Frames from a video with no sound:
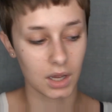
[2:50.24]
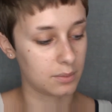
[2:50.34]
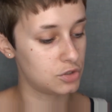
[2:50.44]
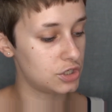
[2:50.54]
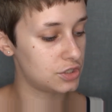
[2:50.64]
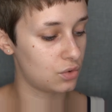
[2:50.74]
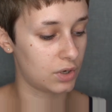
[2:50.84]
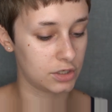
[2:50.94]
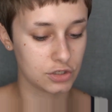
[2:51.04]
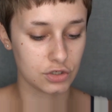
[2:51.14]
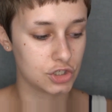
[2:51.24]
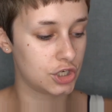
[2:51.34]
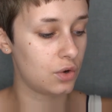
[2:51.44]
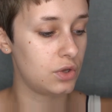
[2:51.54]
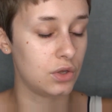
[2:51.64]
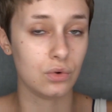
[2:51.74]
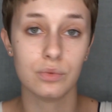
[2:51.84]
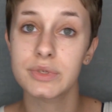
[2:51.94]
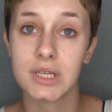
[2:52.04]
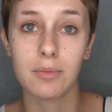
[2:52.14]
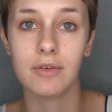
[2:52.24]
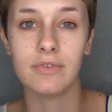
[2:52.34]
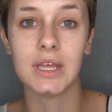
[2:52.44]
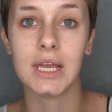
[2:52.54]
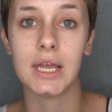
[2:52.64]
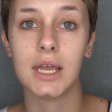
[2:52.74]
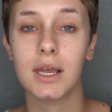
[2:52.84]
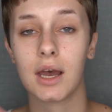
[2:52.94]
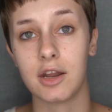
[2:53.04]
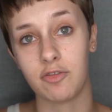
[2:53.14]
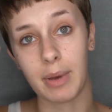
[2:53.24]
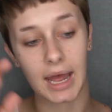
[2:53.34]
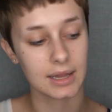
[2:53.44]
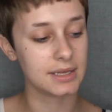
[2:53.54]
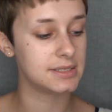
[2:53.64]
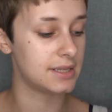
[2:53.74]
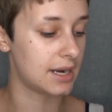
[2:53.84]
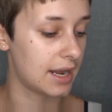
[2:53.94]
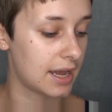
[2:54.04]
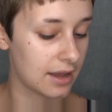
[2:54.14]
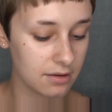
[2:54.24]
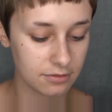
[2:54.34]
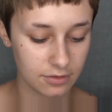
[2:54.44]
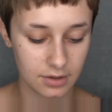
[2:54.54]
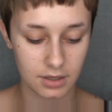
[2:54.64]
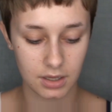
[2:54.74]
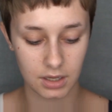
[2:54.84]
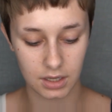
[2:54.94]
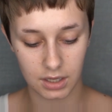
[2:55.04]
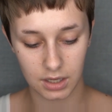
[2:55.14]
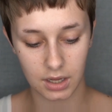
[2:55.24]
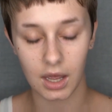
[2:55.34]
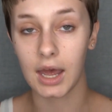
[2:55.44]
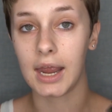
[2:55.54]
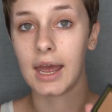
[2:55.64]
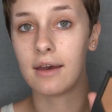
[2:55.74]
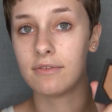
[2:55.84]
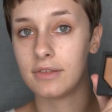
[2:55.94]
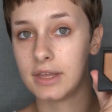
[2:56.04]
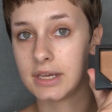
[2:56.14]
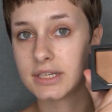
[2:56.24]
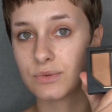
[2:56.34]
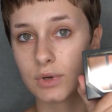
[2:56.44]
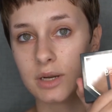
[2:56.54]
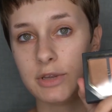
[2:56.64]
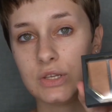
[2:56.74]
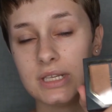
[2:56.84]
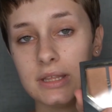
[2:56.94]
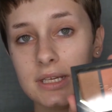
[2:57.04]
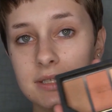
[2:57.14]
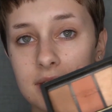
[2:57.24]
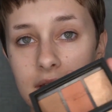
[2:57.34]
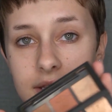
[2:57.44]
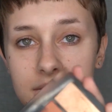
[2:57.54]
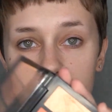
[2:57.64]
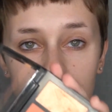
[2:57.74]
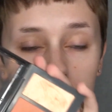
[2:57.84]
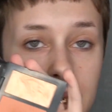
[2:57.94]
I'm just going to show you some of the kind of palettes that I have. I have this. We're going to be using this today. This is from